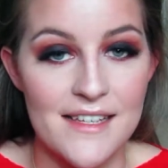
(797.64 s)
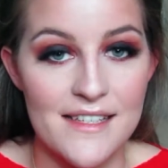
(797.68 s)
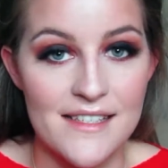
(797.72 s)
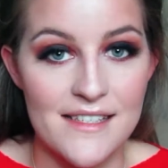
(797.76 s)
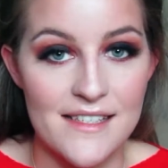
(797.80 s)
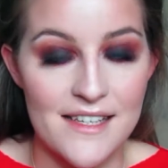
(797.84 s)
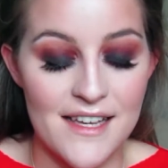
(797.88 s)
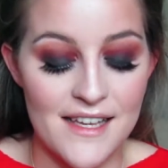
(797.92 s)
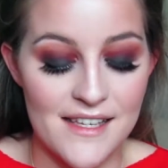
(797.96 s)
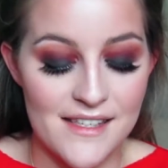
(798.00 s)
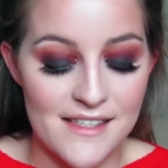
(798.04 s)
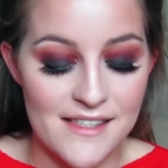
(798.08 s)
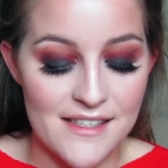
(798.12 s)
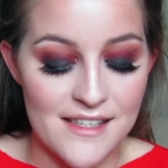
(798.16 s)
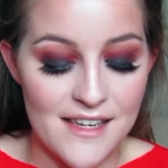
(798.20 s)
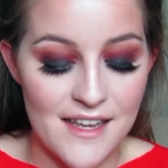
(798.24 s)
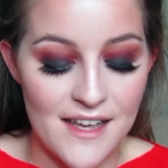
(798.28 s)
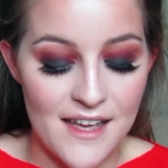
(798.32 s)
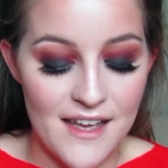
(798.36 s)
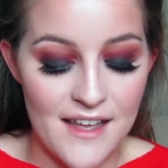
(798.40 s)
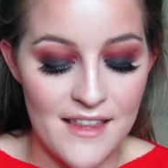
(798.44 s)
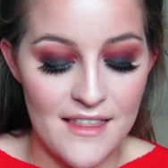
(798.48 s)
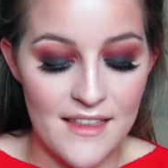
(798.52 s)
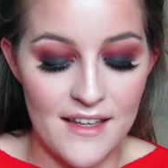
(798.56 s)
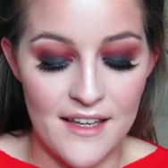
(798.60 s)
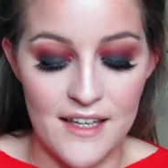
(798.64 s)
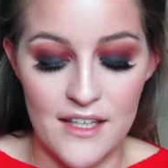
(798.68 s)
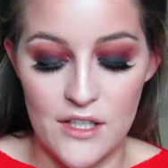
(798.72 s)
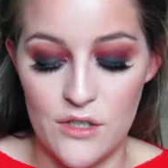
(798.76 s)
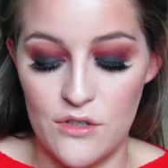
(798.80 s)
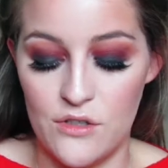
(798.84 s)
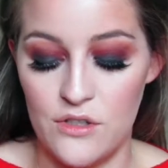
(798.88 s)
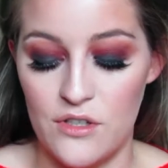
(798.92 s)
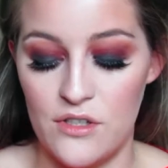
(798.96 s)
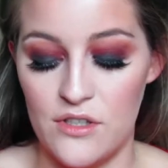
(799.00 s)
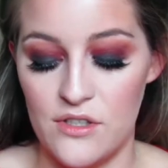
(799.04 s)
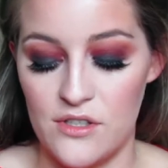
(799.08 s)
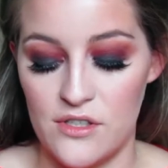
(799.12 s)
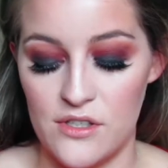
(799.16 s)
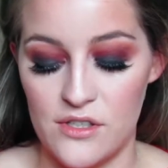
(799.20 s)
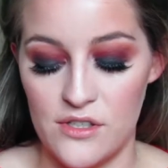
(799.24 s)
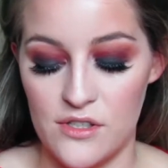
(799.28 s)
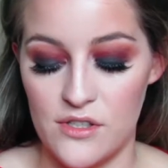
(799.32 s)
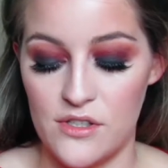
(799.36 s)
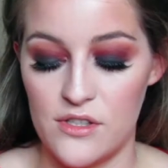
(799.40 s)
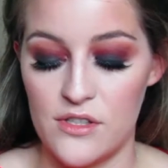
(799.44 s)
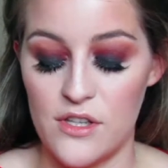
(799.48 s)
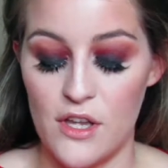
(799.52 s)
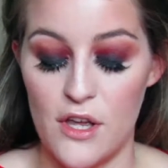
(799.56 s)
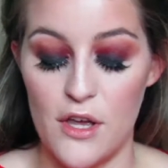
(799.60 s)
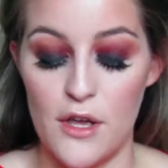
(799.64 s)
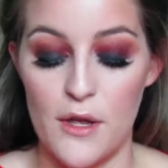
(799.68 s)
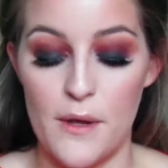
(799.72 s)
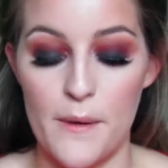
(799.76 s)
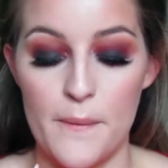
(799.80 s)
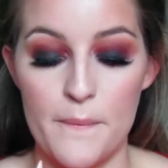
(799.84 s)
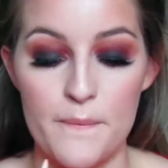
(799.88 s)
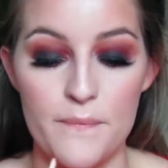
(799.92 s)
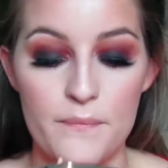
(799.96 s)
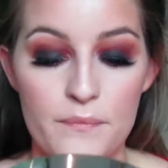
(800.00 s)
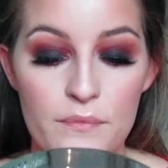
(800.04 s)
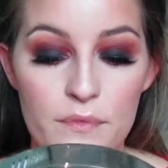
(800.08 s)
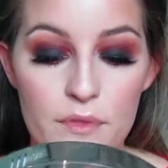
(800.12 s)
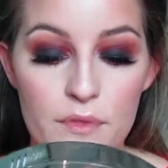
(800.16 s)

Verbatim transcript: tester that I got. So